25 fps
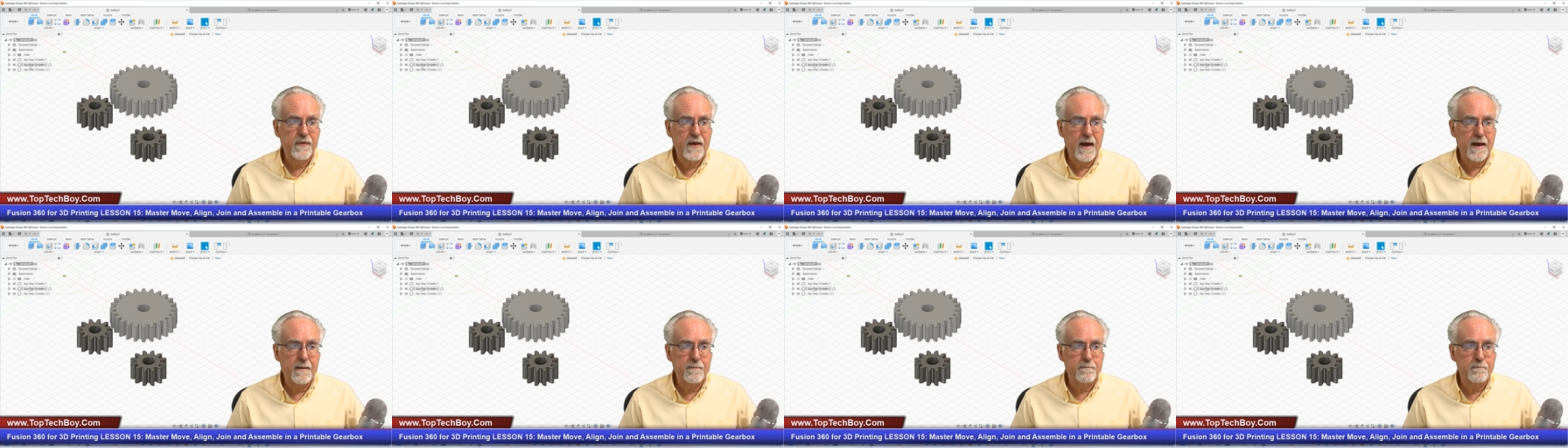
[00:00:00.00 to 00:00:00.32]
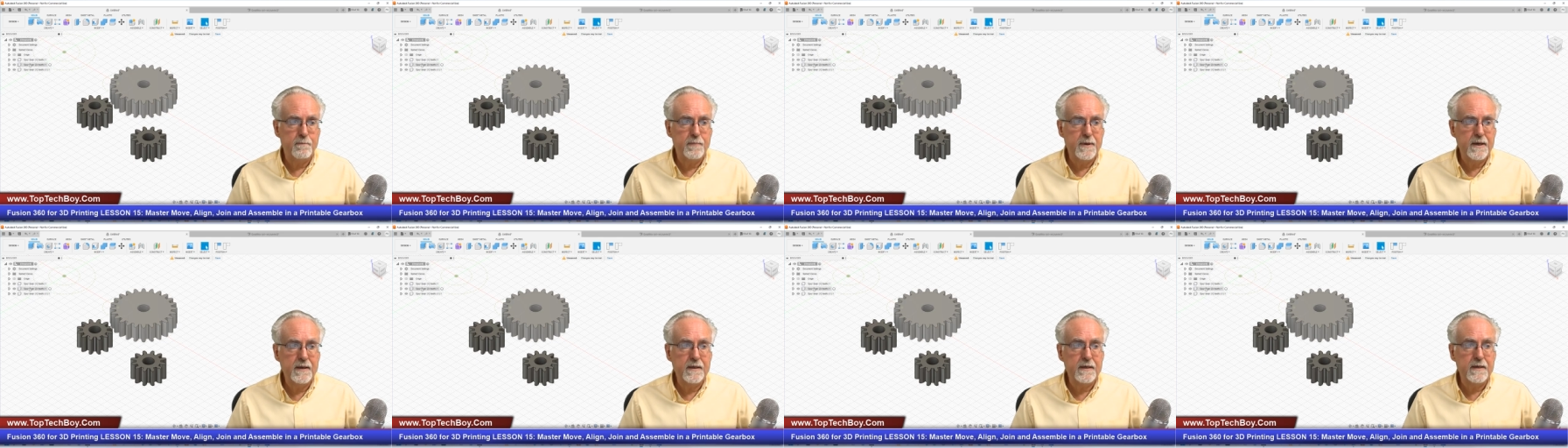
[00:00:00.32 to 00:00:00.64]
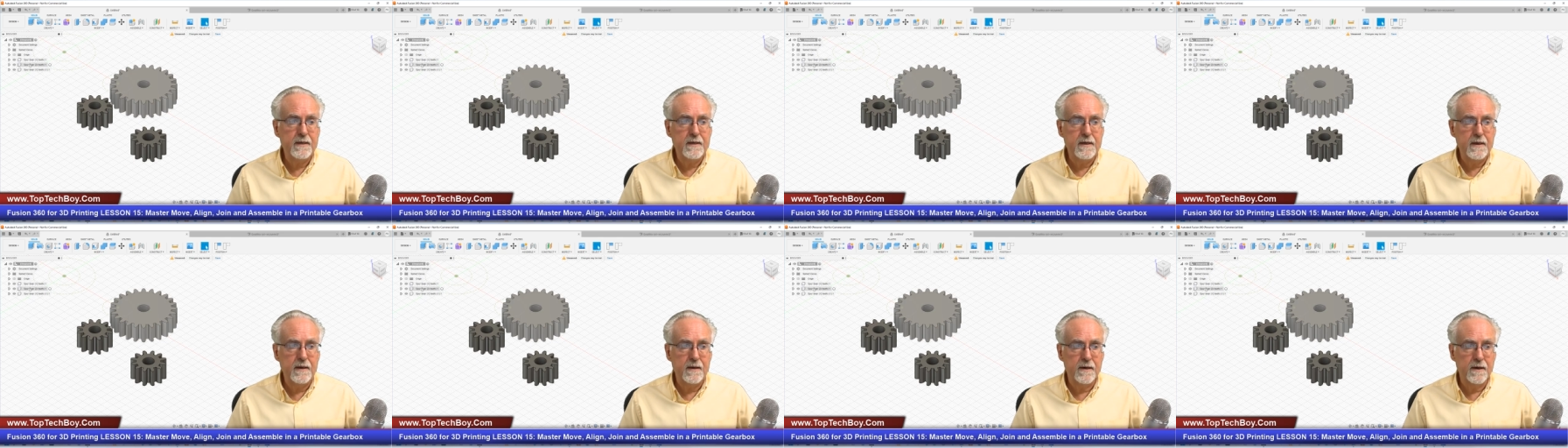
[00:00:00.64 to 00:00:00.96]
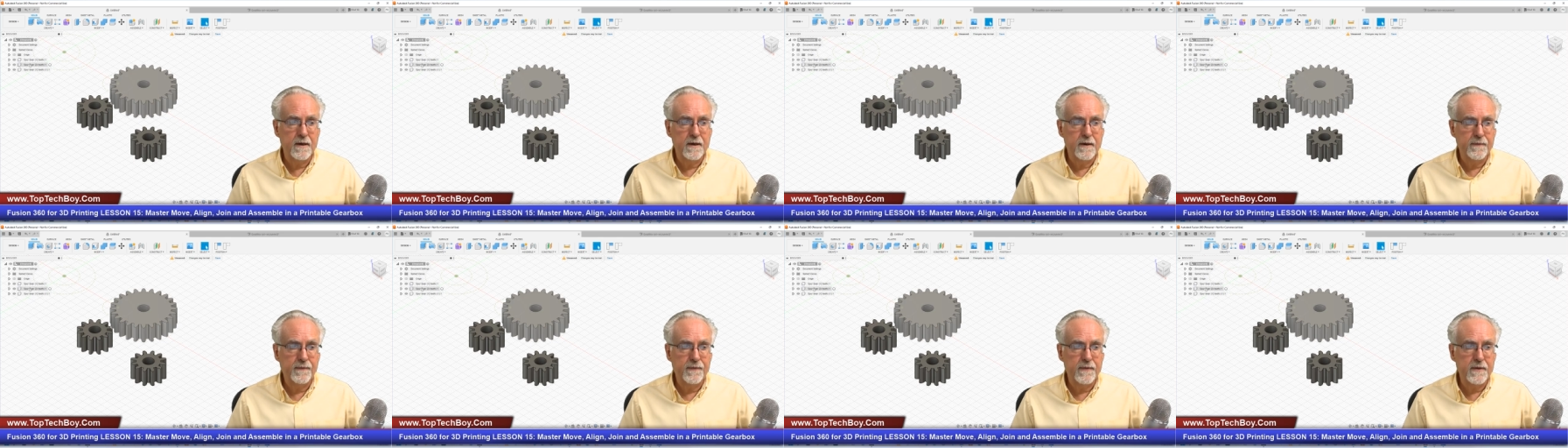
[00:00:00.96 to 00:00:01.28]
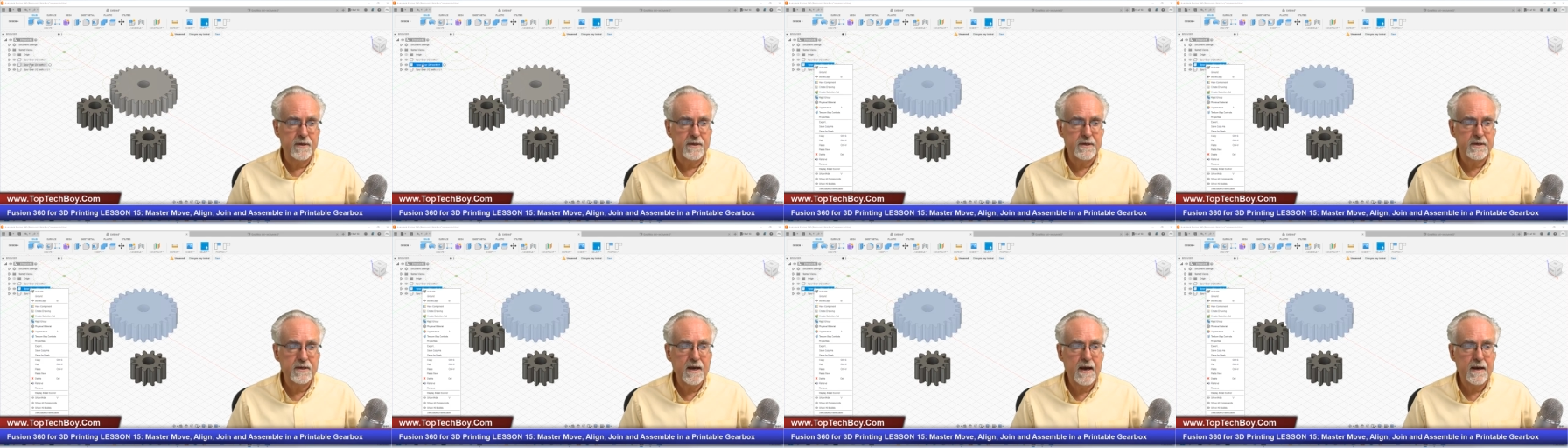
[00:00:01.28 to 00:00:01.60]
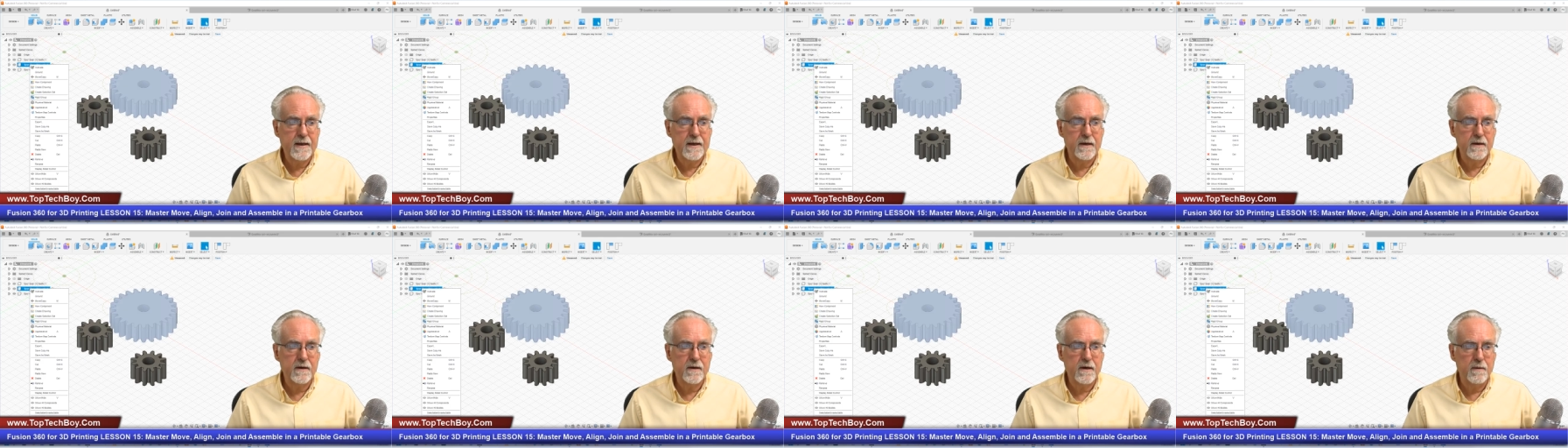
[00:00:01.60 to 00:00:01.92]
that big gear, the
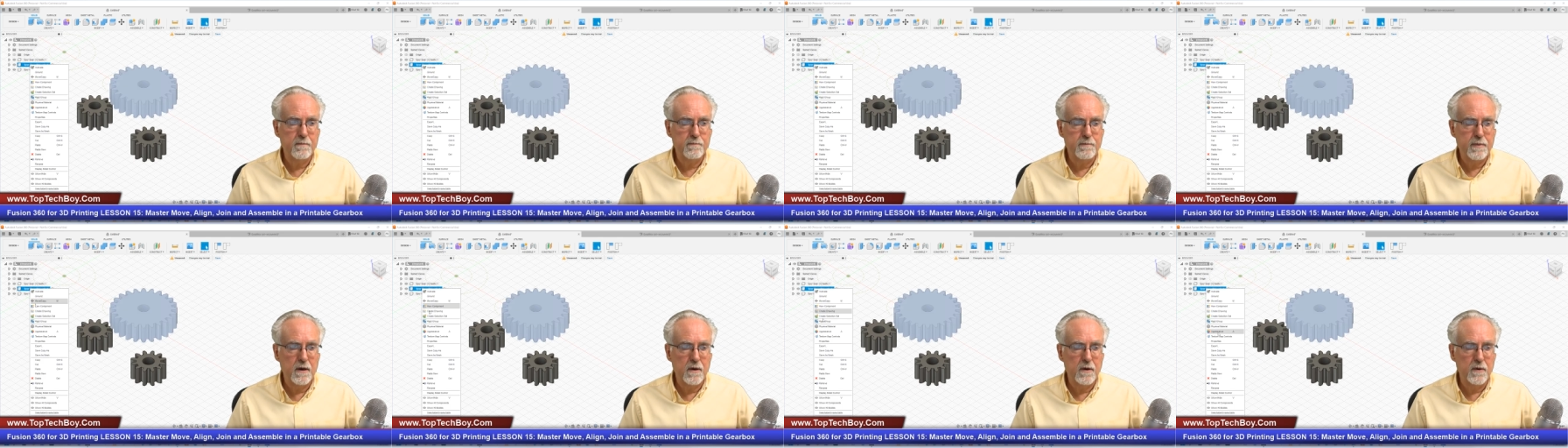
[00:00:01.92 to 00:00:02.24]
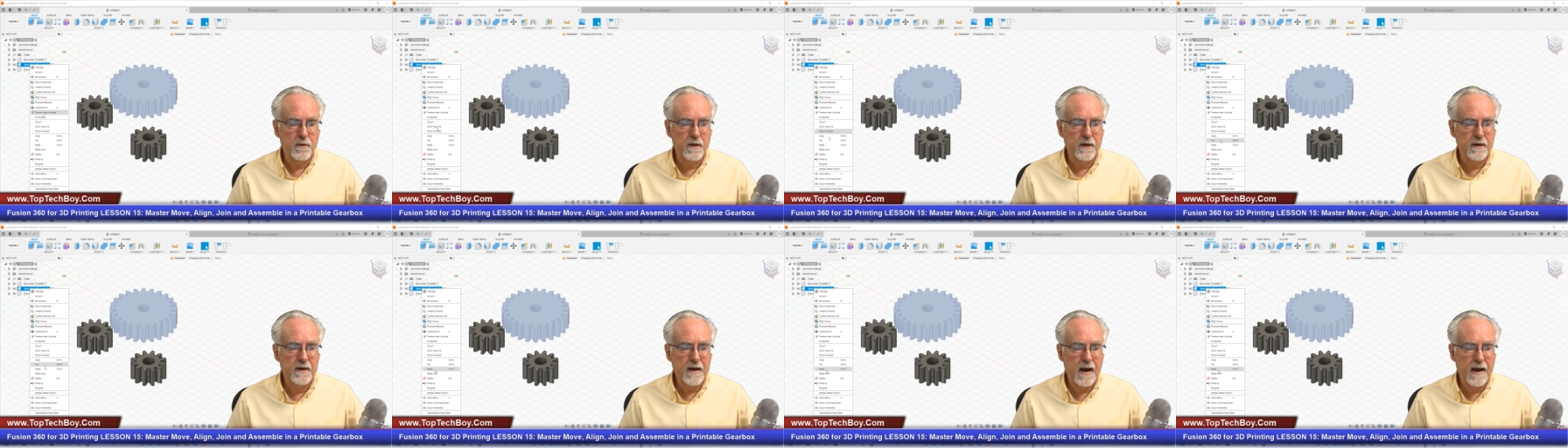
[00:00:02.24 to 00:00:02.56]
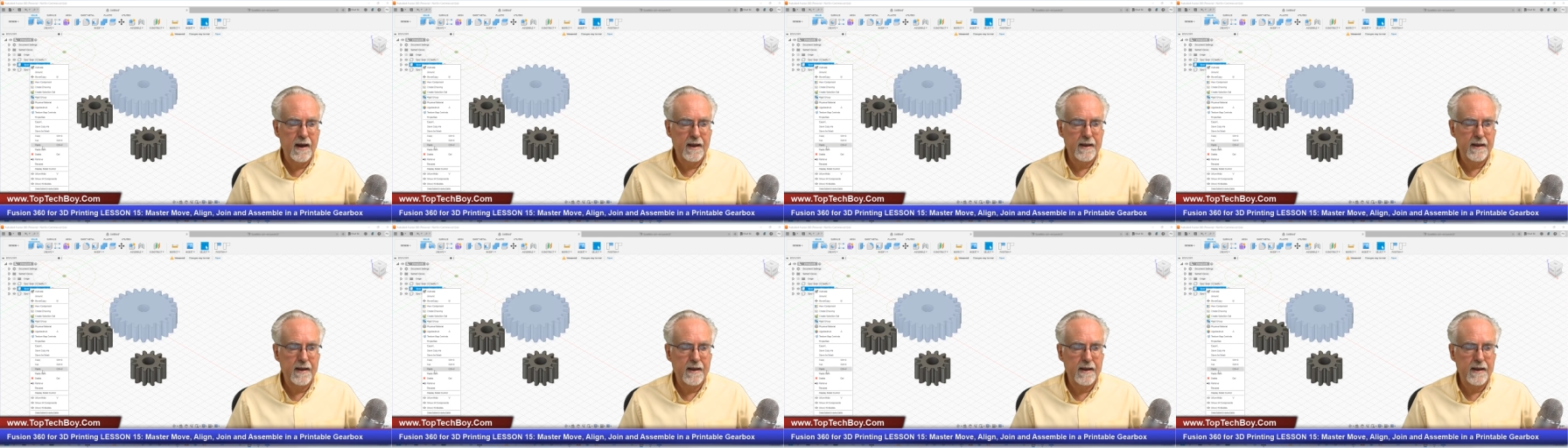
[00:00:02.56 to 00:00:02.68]
second component I